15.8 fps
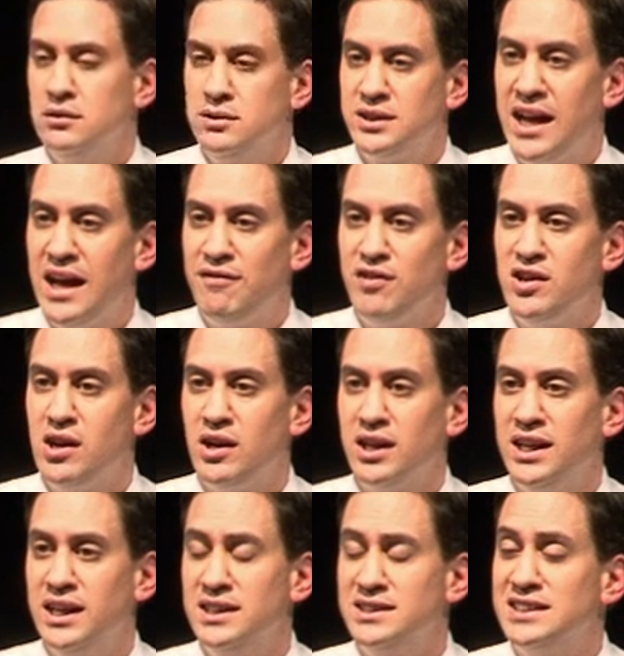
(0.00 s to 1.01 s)
care for young
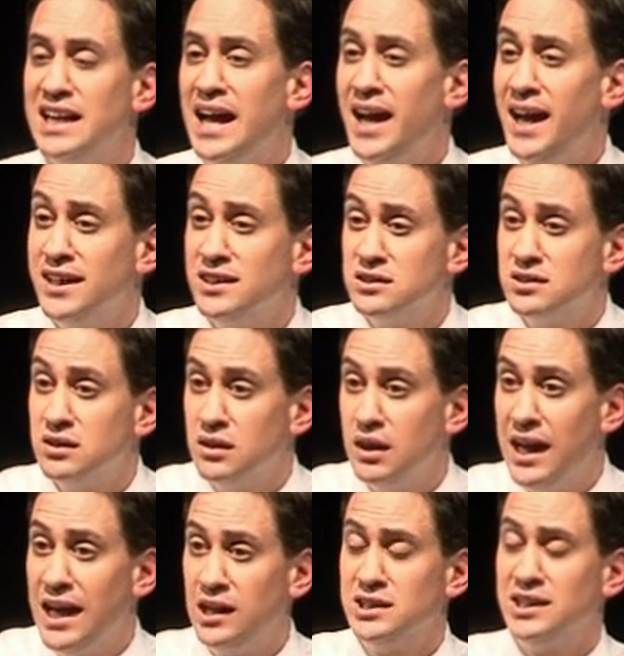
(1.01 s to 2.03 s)
kids, and
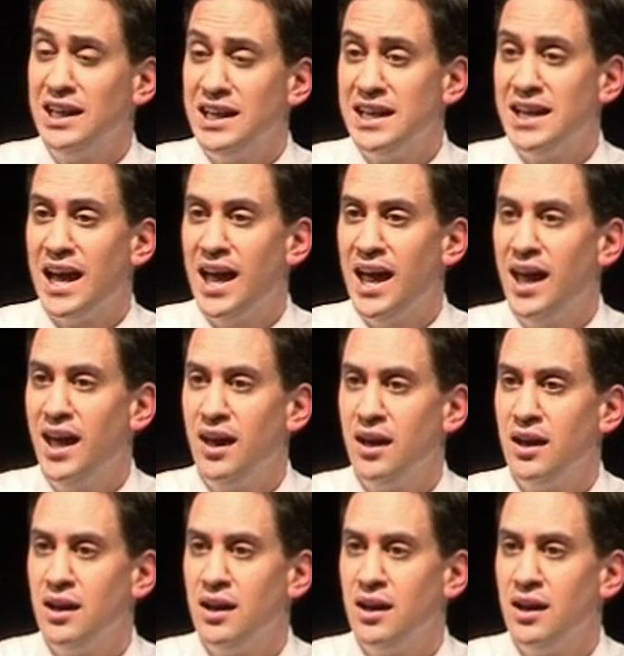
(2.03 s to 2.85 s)
elderly care,